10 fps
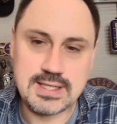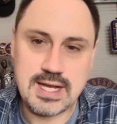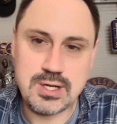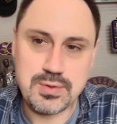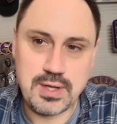the
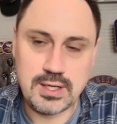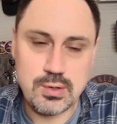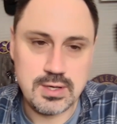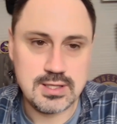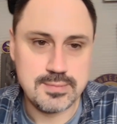guy you think you
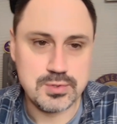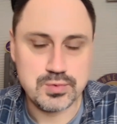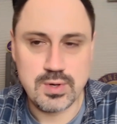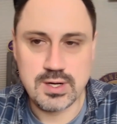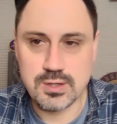can get the most
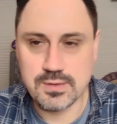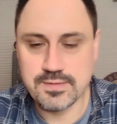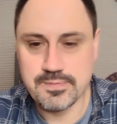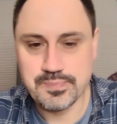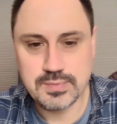run out
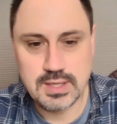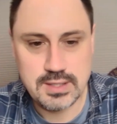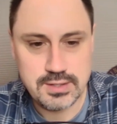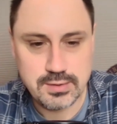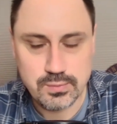of
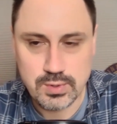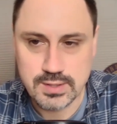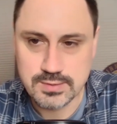in year one.